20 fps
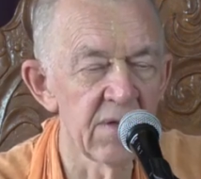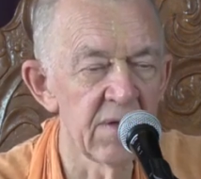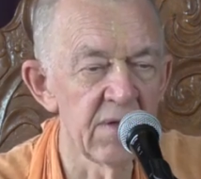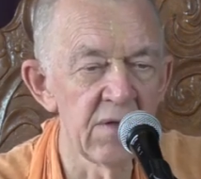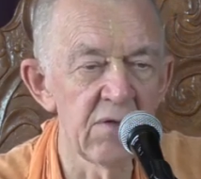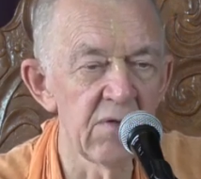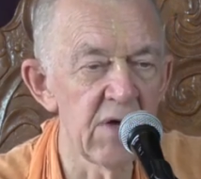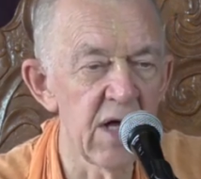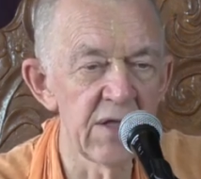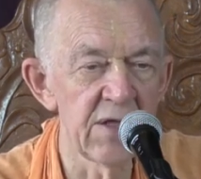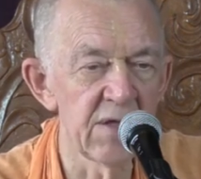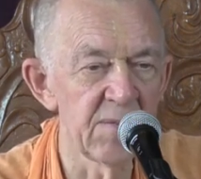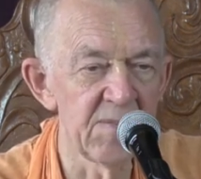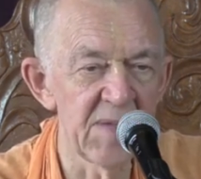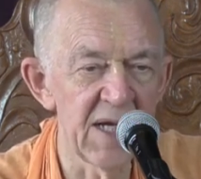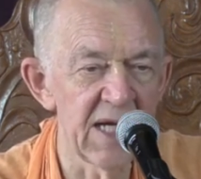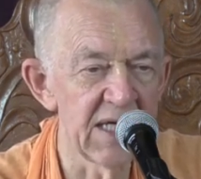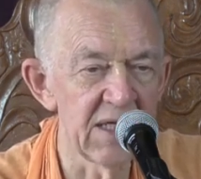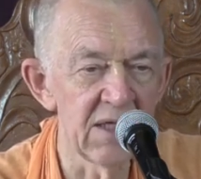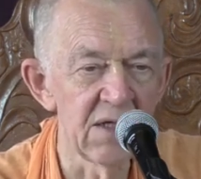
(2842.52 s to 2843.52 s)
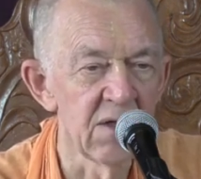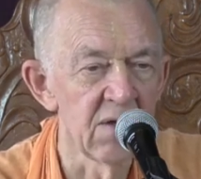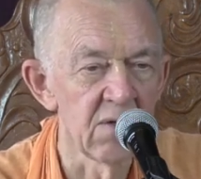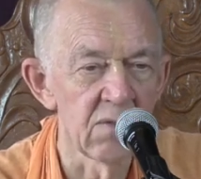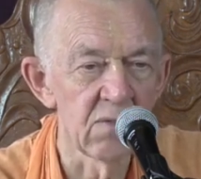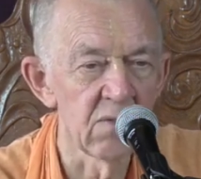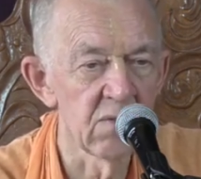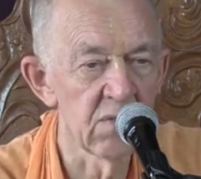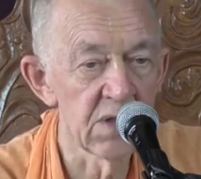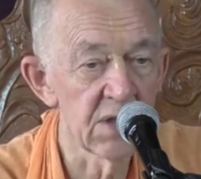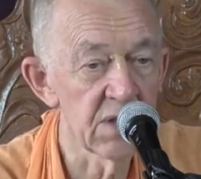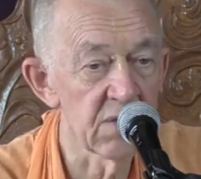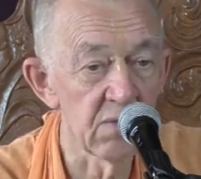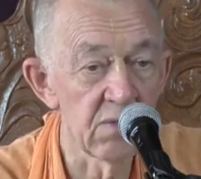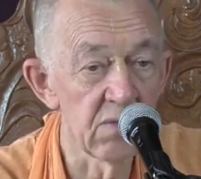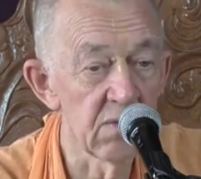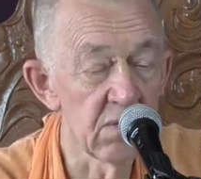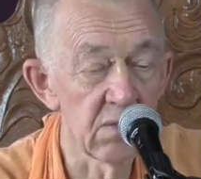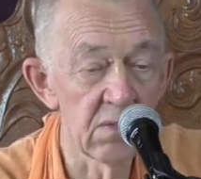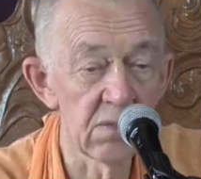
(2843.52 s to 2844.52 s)
no other man was
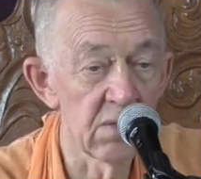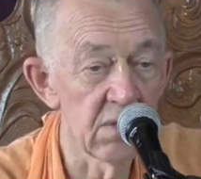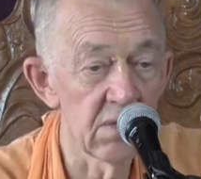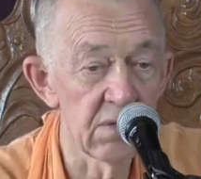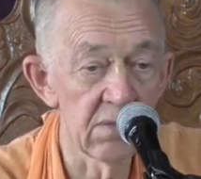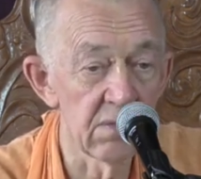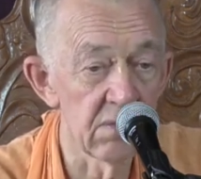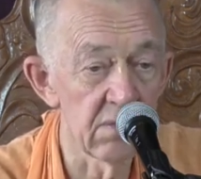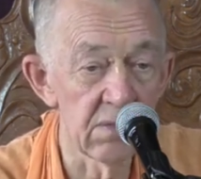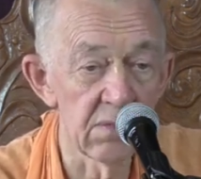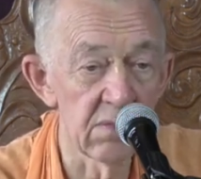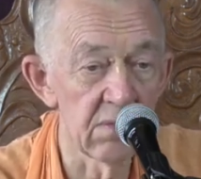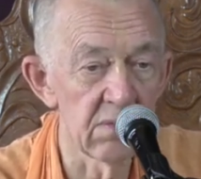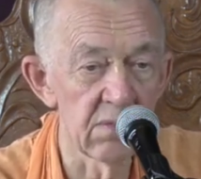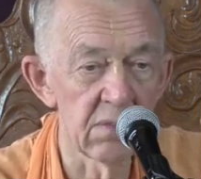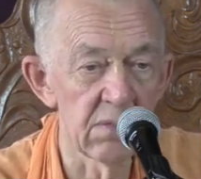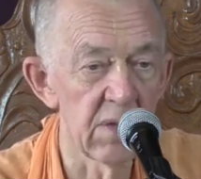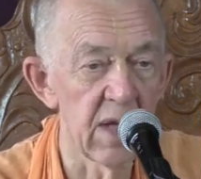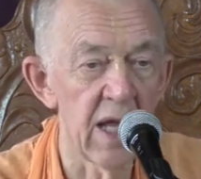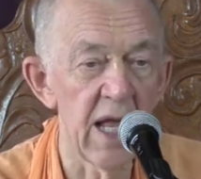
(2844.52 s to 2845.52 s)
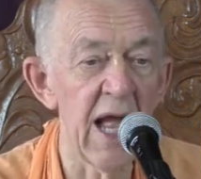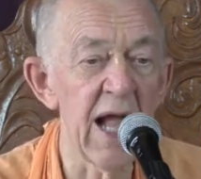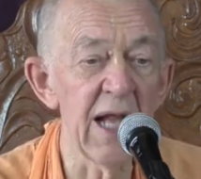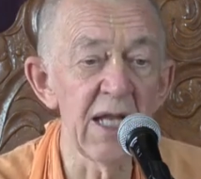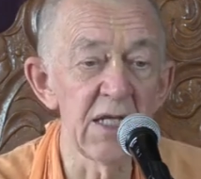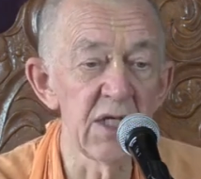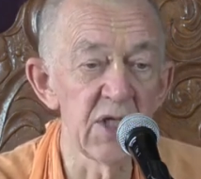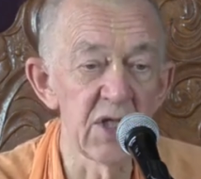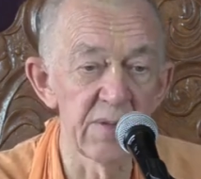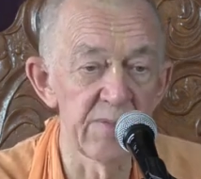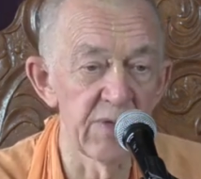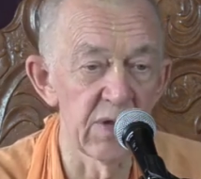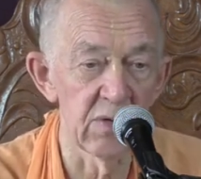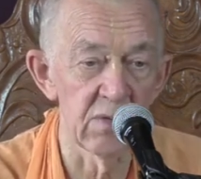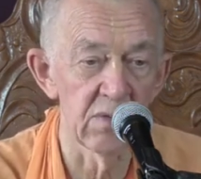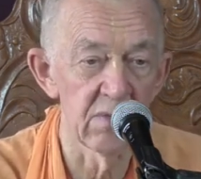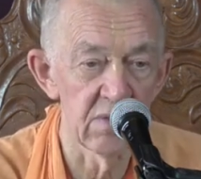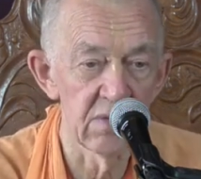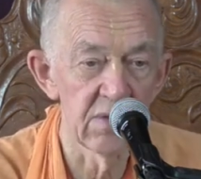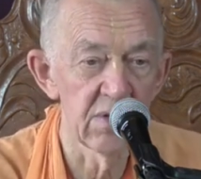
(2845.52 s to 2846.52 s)

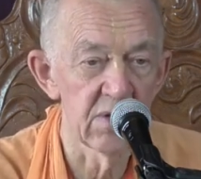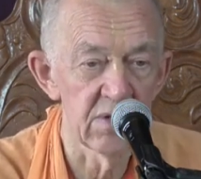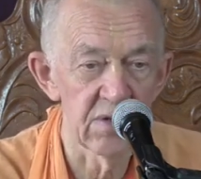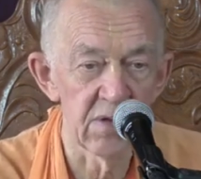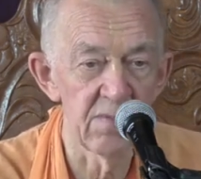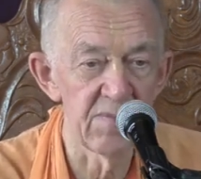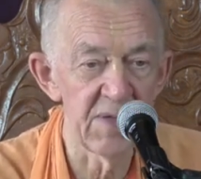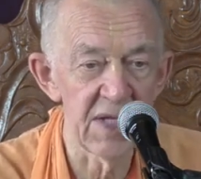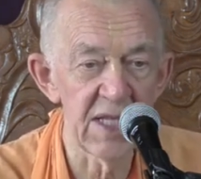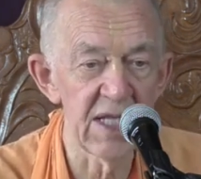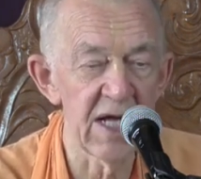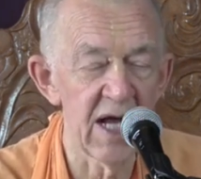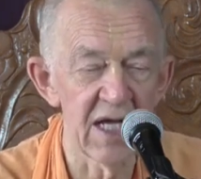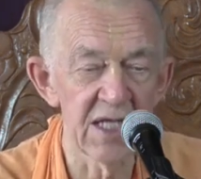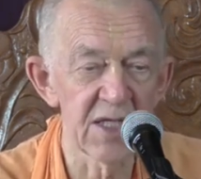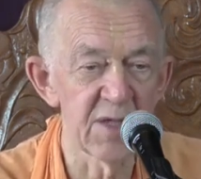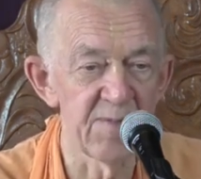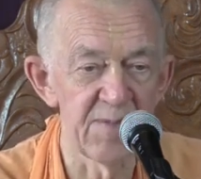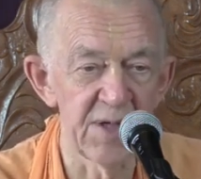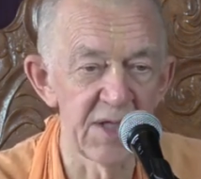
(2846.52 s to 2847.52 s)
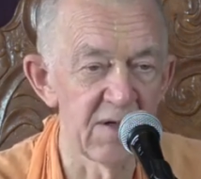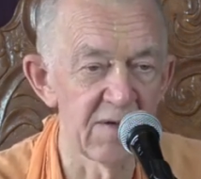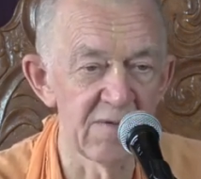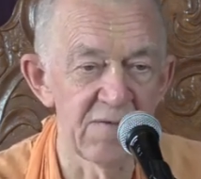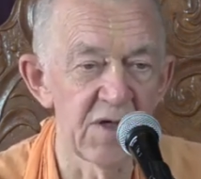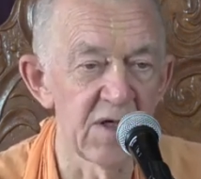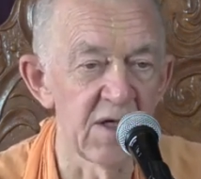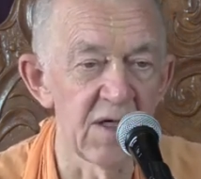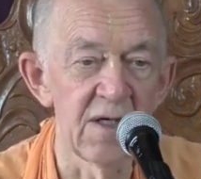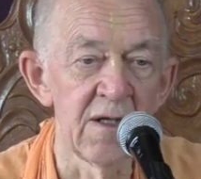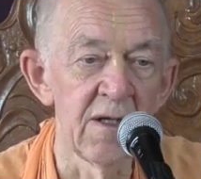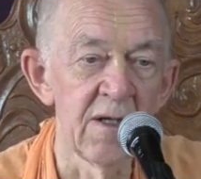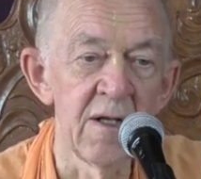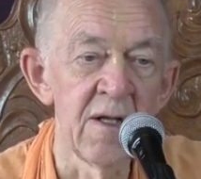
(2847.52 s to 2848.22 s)
eligible to be the husband of her.